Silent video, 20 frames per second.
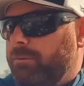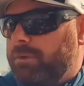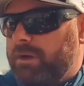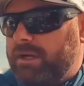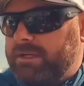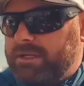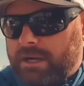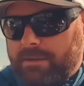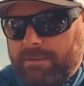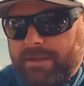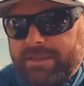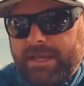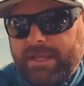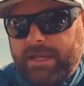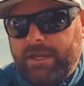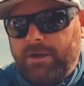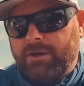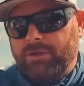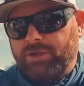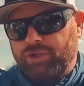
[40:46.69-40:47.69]
And we're gonna talk about that
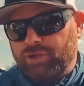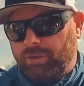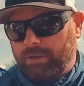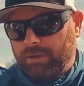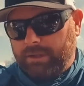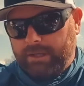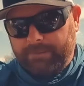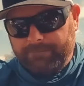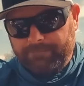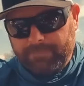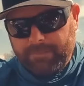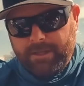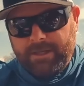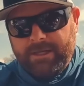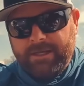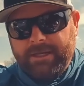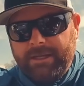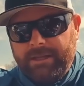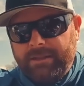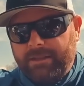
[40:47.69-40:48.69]
here shortly.
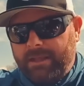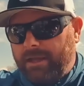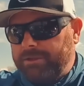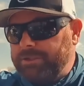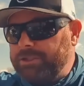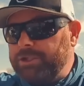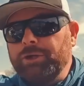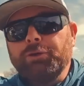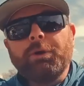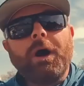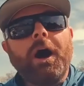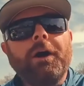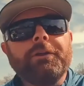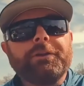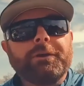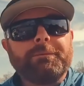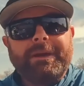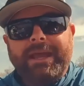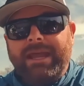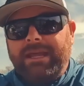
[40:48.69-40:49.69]
The two
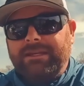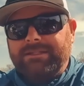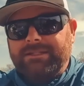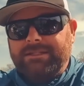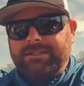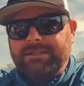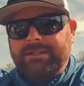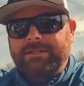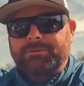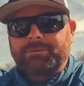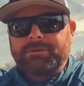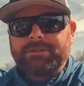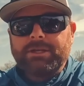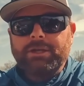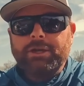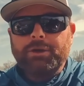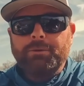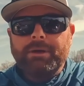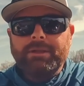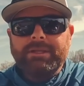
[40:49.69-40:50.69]
other baits, this one's a
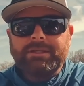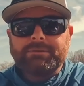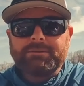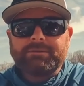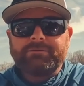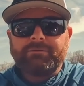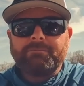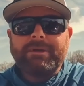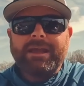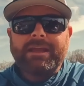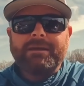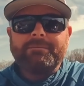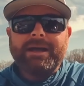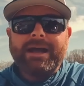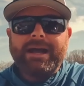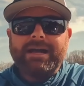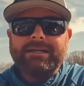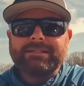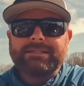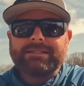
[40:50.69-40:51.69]
new one, this one's from
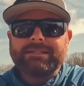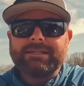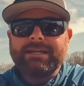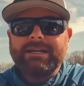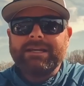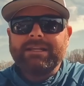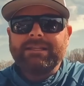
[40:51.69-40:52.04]
Megabass.